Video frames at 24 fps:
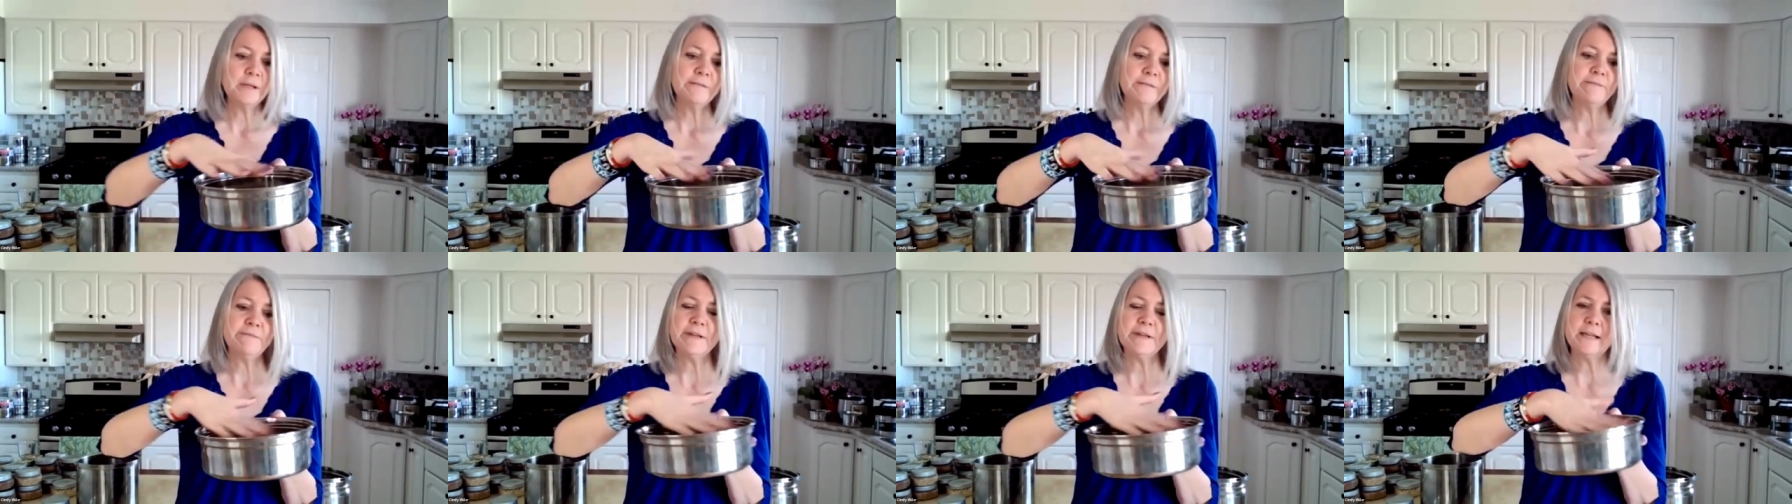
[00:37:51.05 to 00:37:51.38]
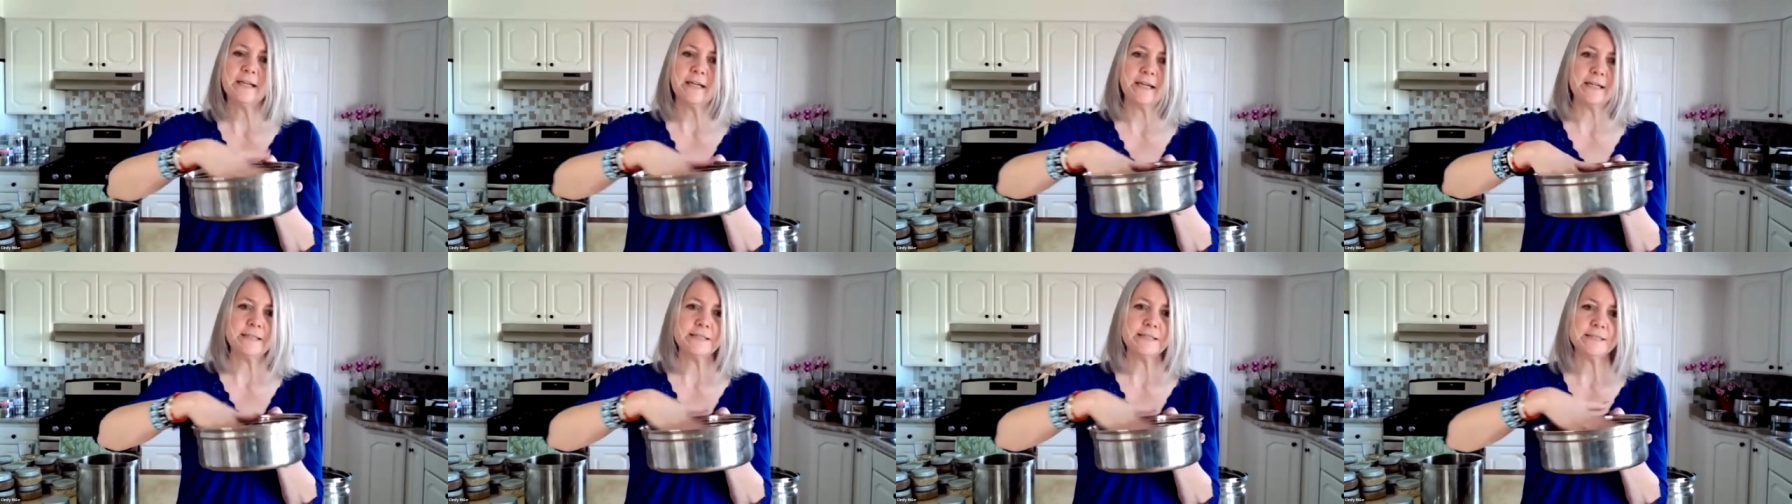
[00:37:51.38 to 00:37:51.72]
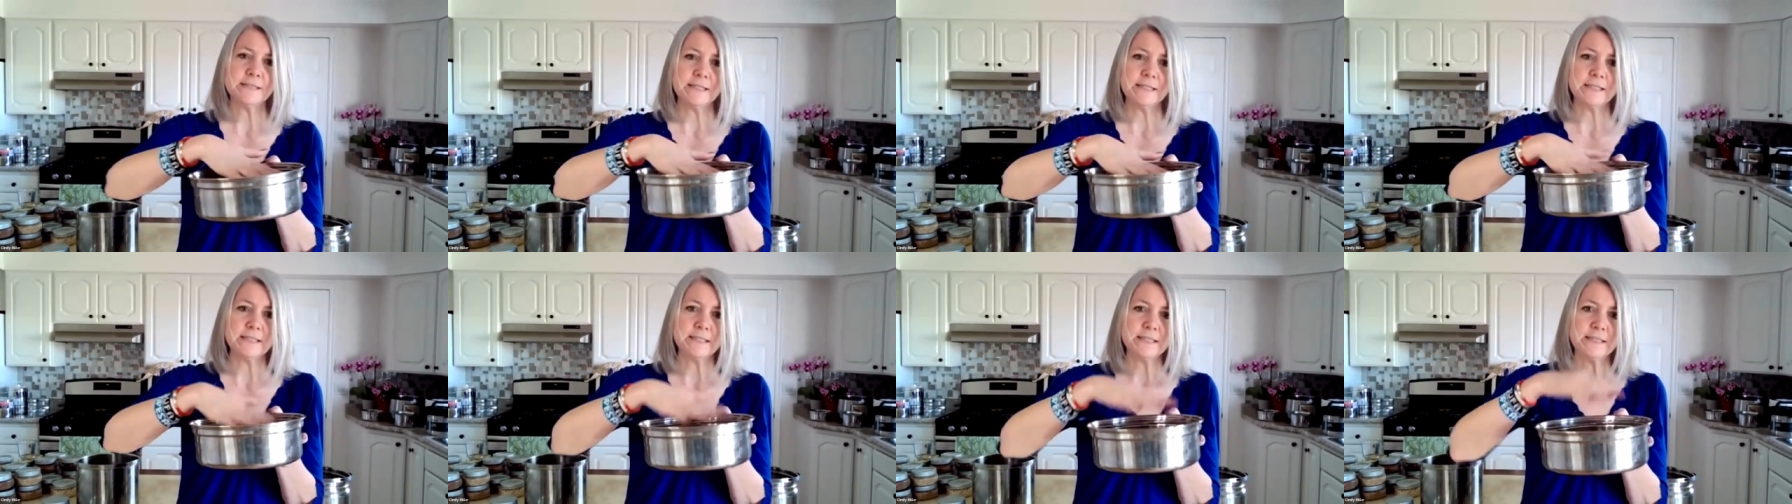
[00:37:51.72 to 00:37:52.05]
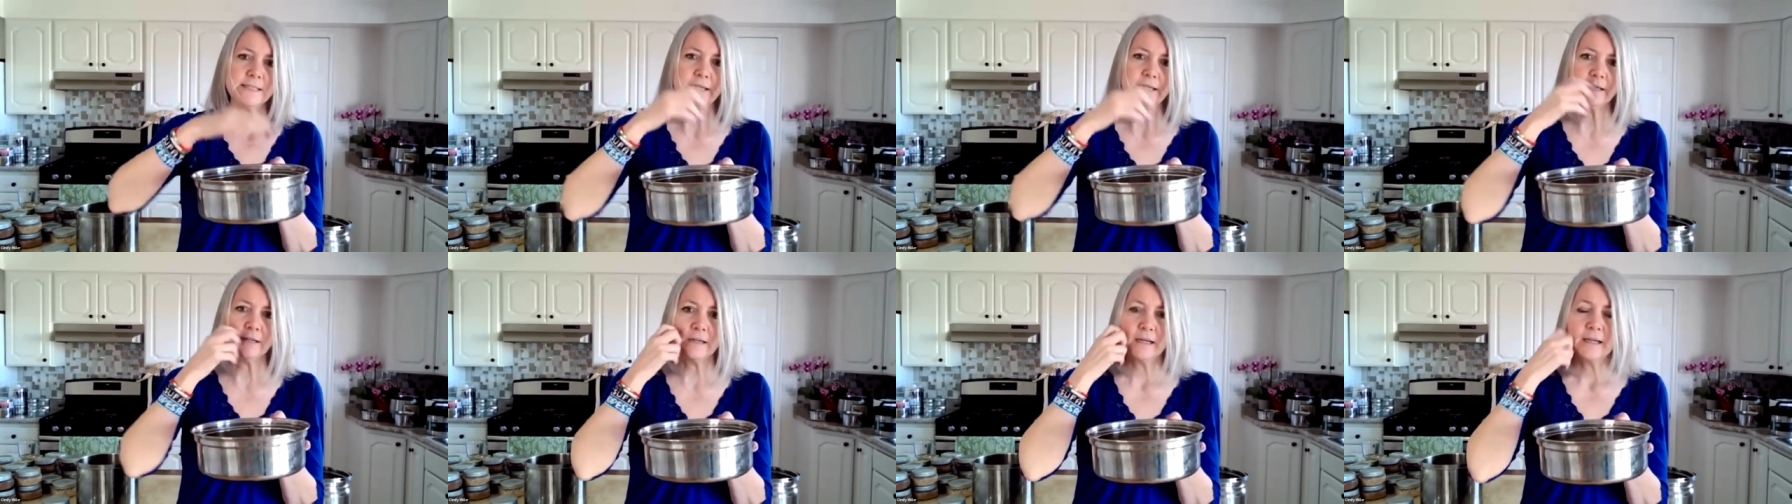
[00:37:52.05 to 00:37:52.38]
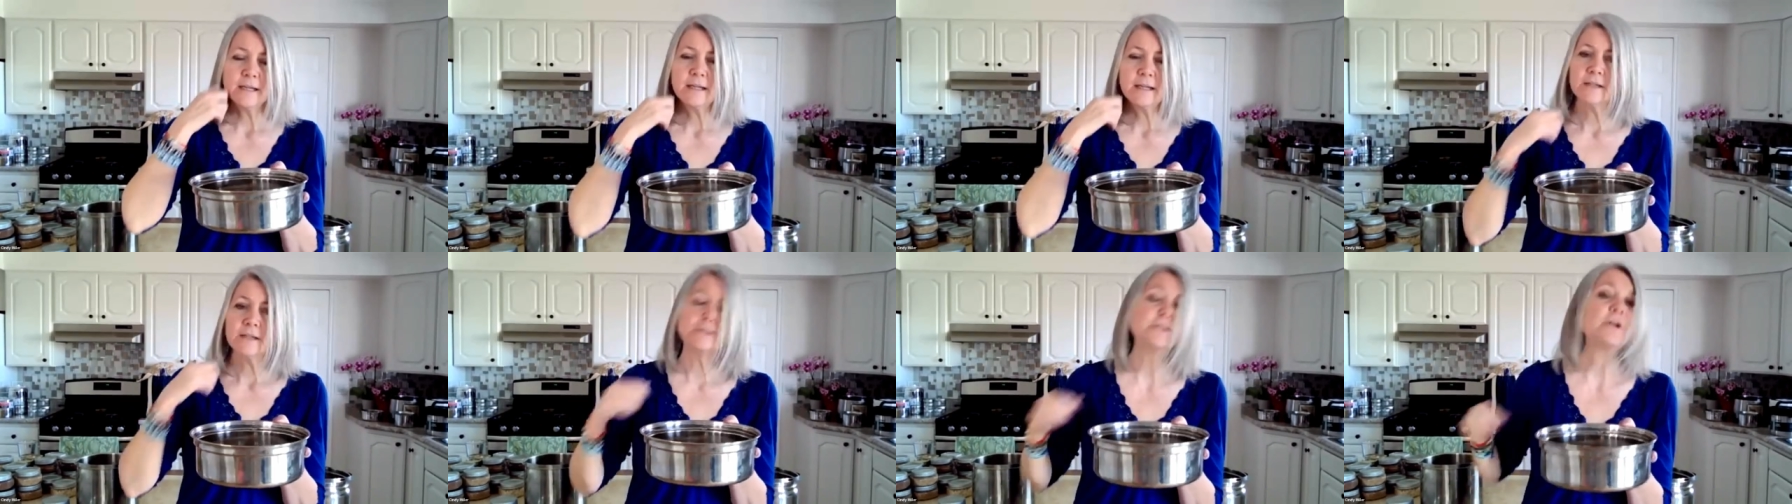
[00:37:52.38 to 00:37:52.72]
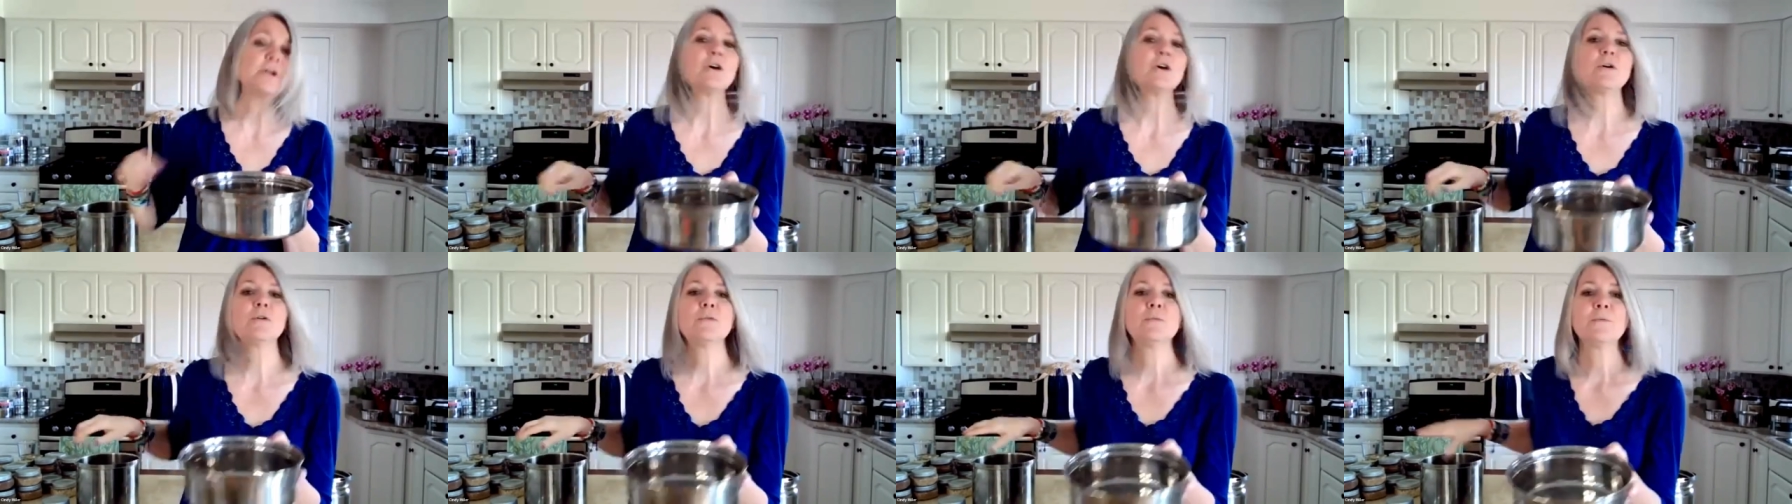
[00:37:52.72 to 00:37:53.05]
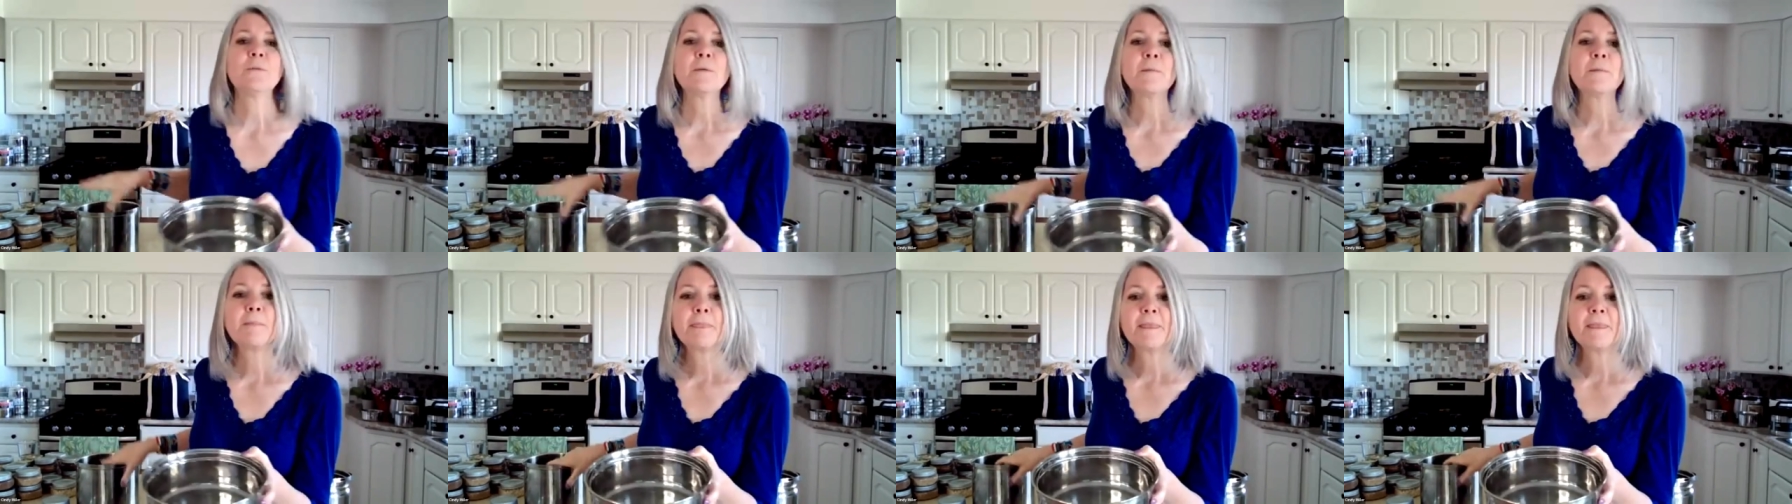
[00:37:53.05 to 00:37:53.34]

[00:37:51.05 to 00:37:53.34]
fit nicely into here so